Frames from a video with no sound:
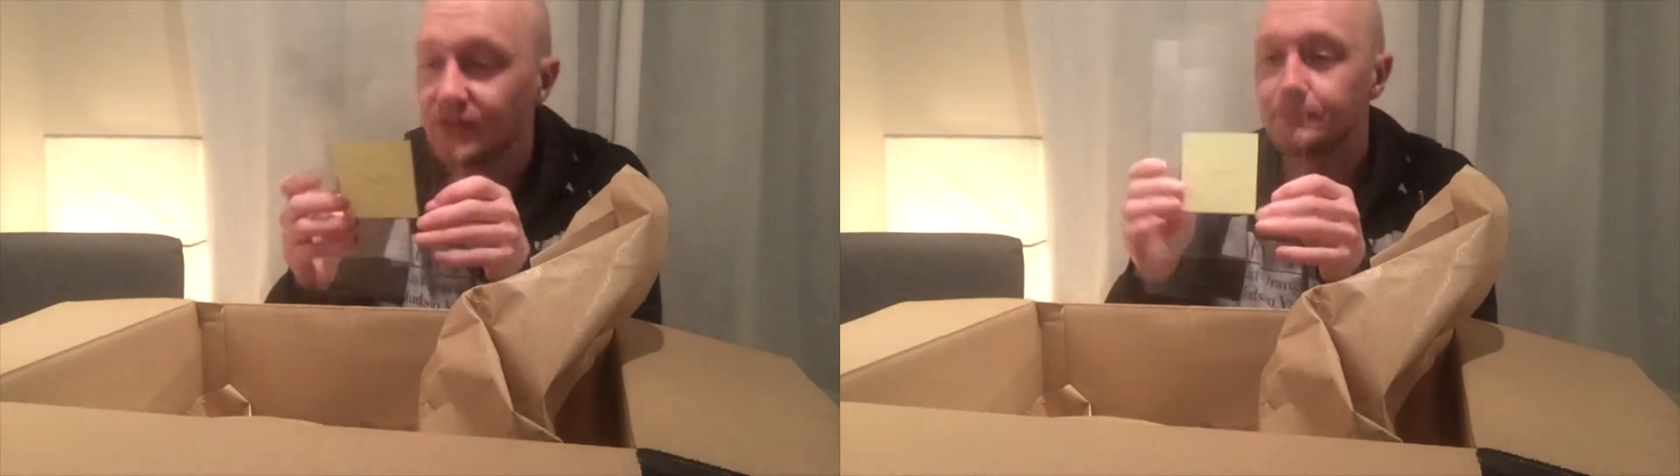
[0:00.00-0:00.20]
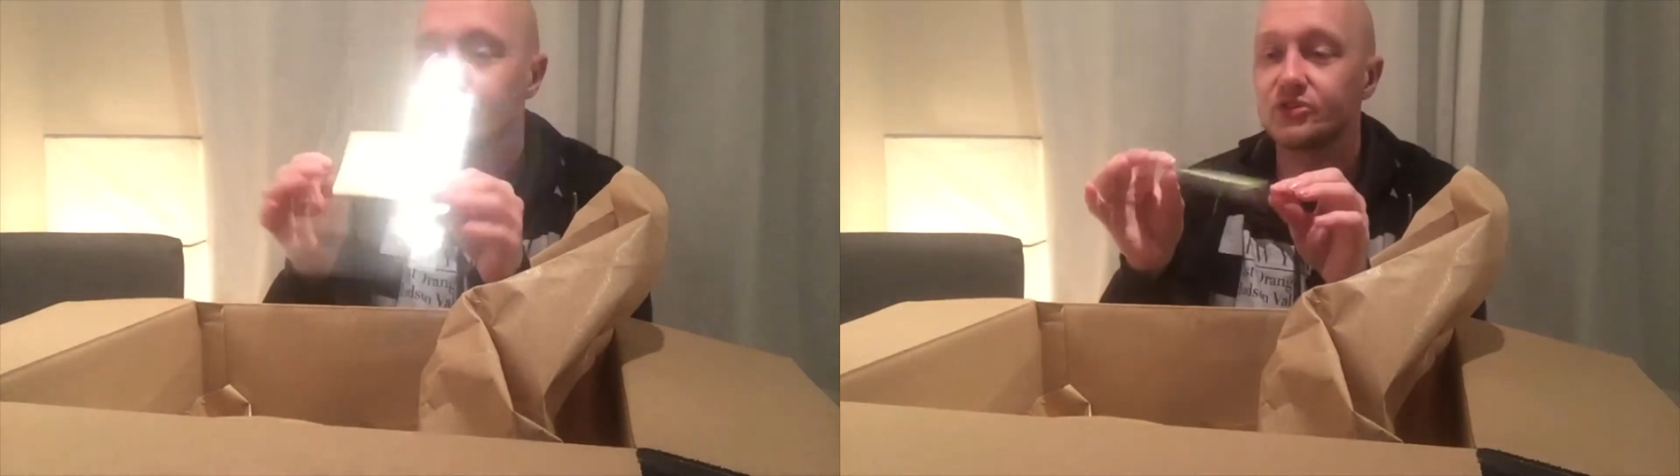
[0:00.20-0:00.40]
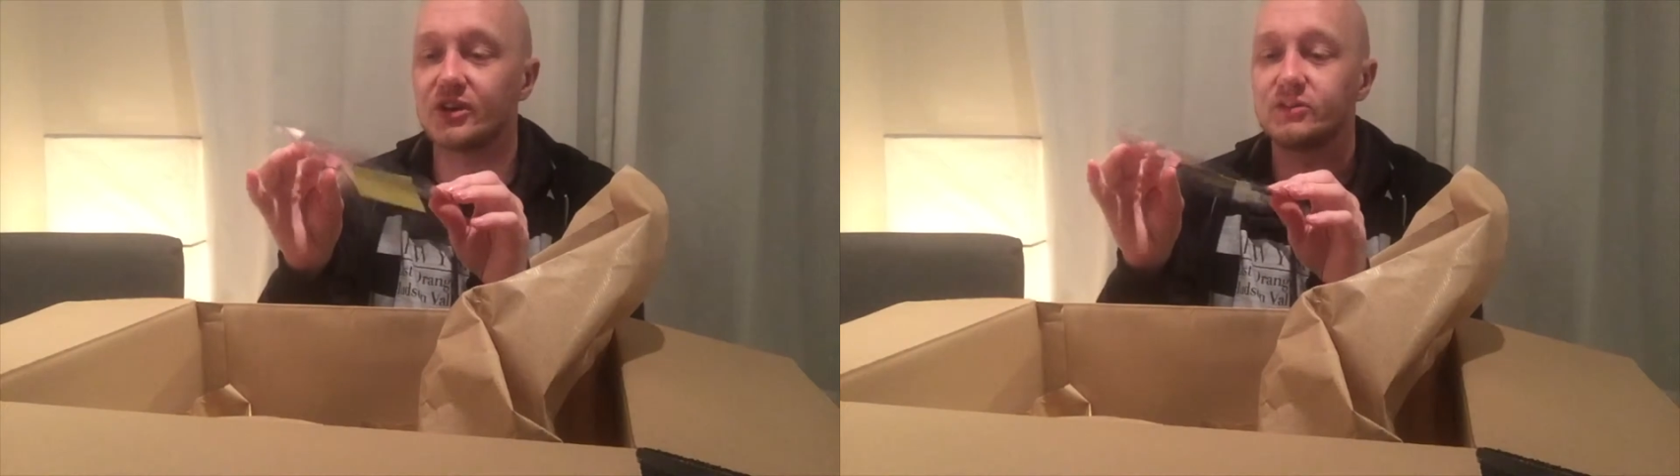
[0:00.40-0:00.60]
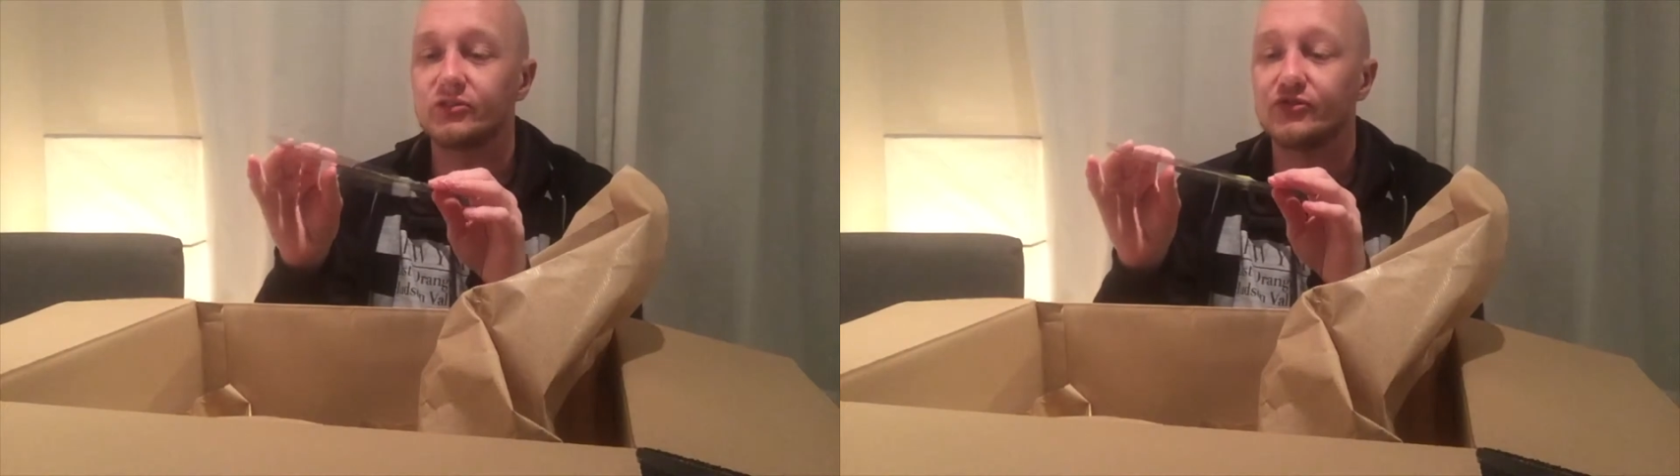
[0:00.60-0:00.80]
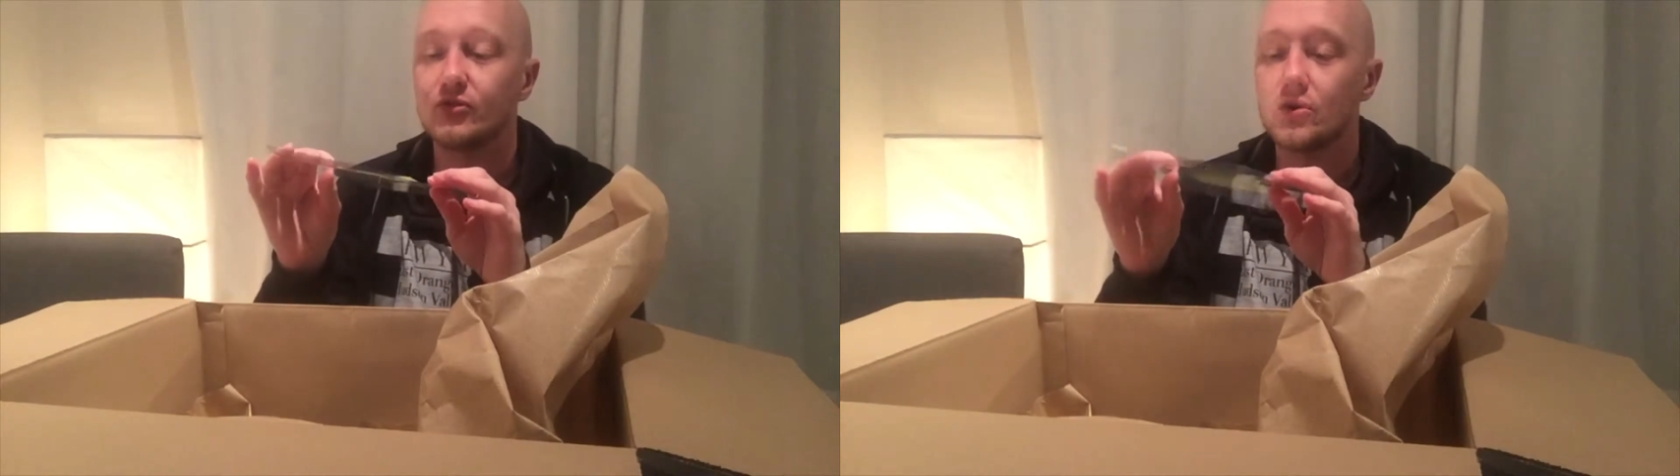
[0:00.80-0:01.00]
fit
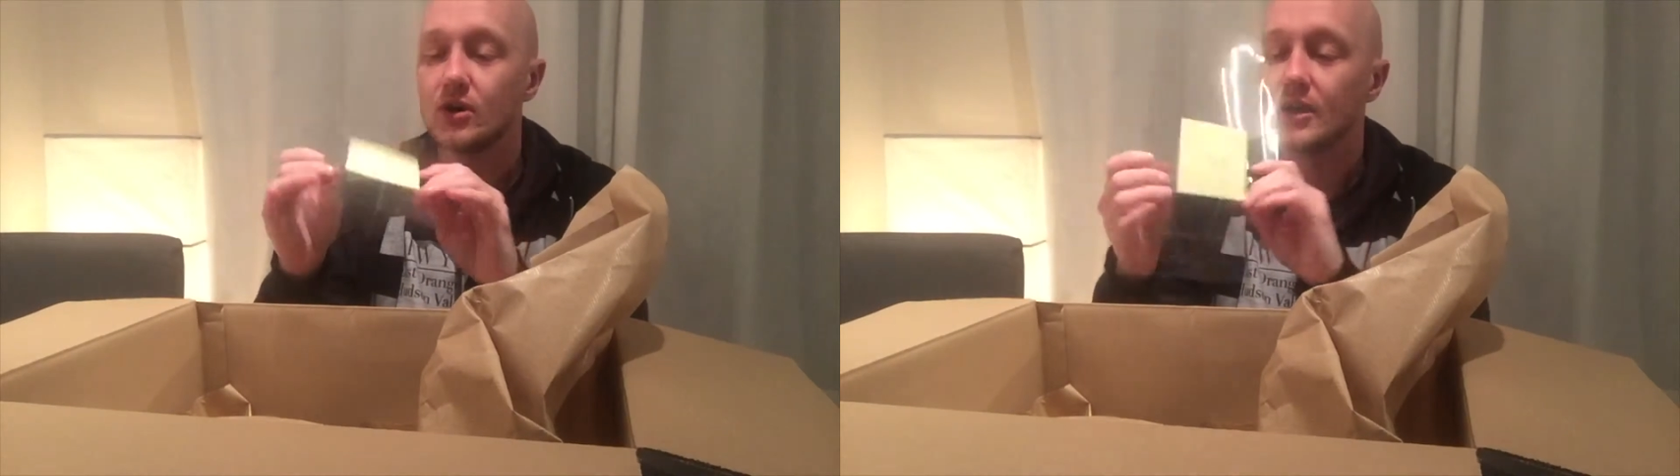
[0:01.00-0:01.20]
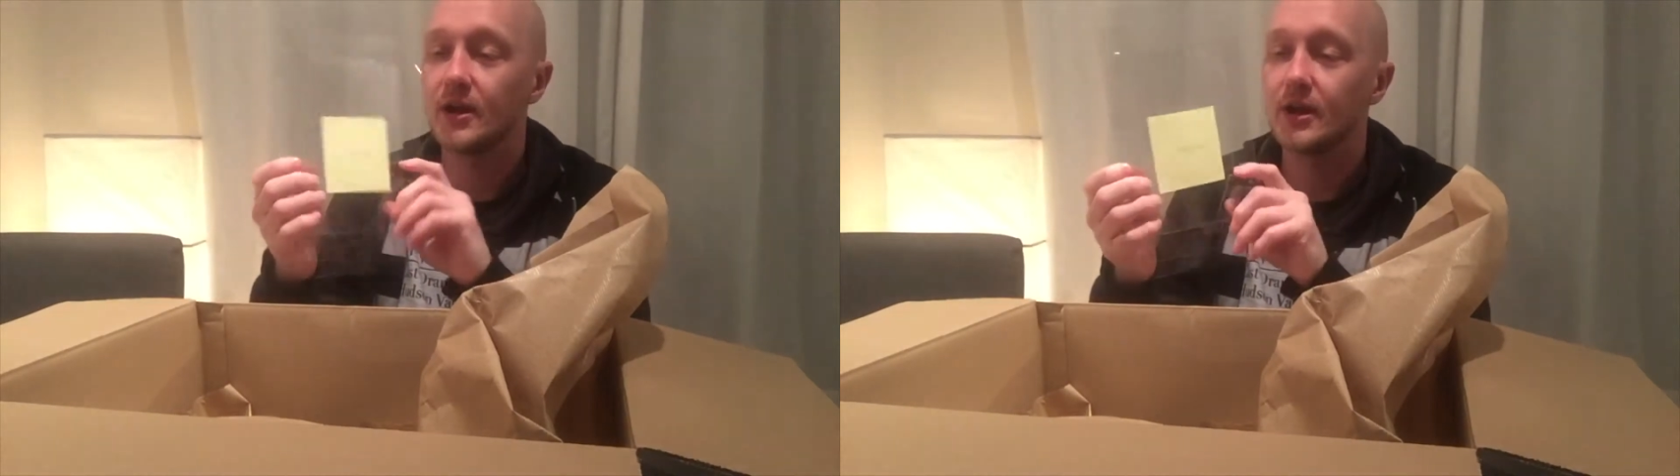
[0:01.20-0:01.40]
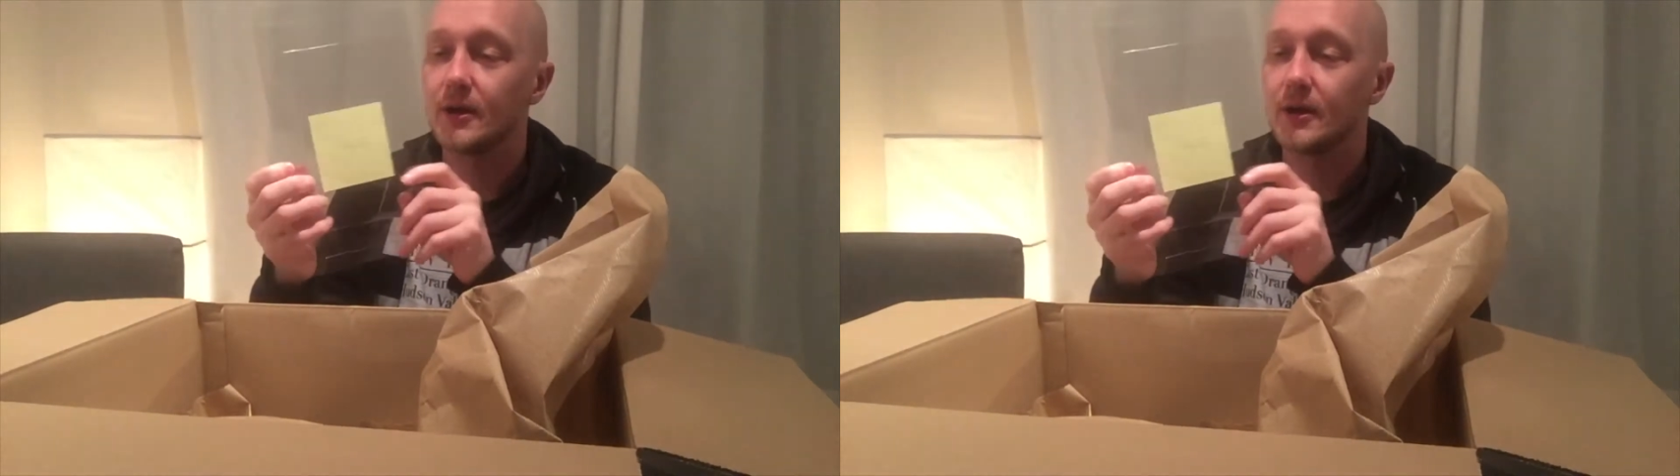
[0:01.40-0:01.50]
protectors for,